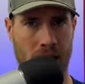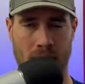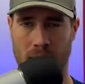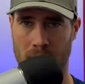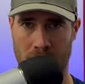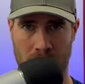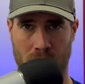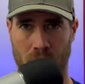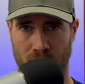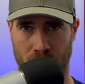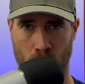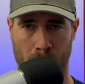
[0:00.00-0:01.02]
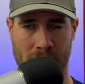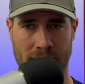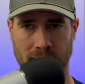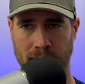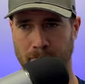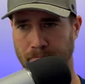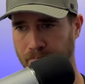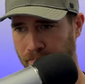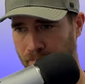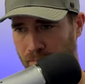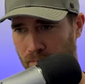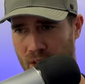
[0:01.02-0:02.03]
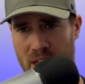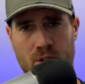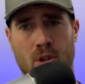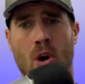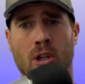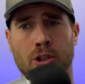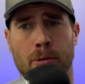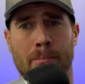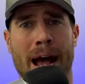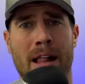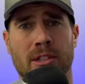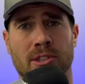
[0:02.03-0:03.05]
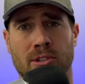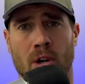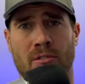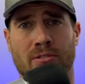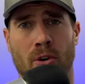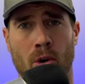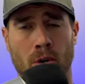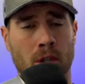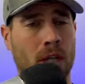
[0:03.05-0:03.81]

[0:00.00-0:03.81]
in a lot of other formats. As long as your ballasts aren't full,